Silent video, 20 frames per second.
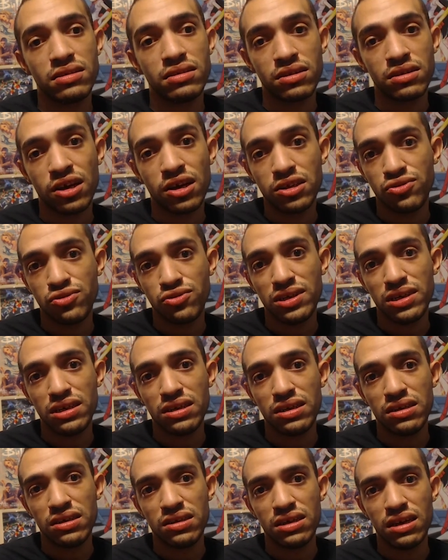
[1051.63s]

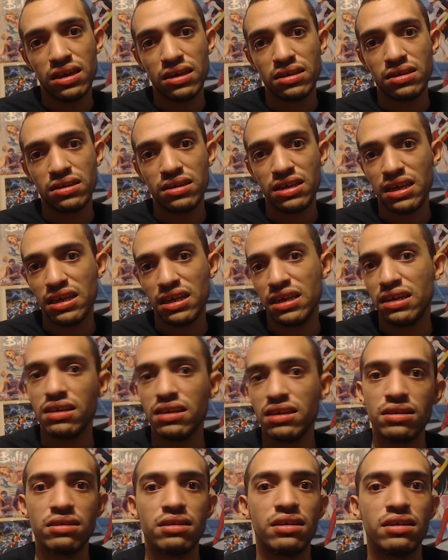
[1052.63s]
countries and
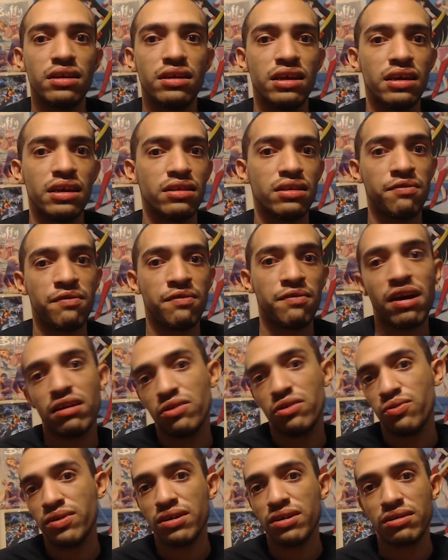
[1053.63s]
cities in around
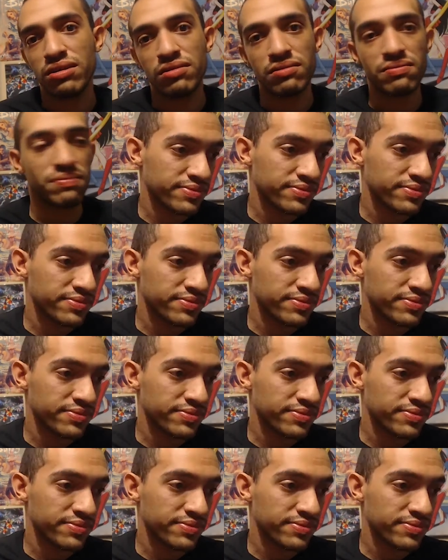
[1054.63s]
the world.